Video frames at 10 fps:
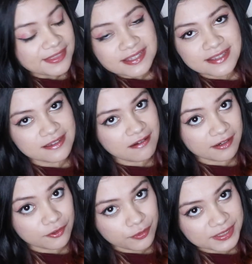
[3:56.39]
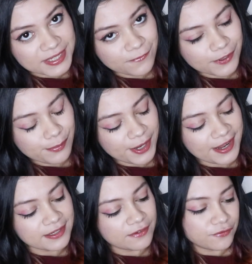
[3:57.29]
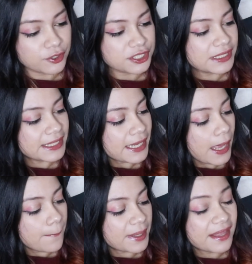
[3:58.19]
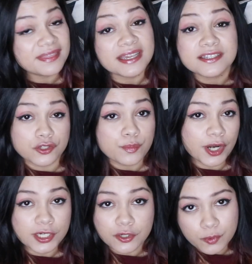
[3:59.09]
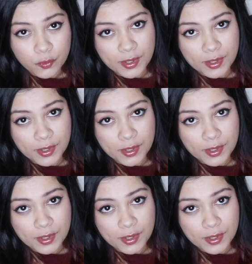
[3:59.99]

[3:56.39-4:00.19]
This is not a cruelty-free brand, unfortunately, but they do partner with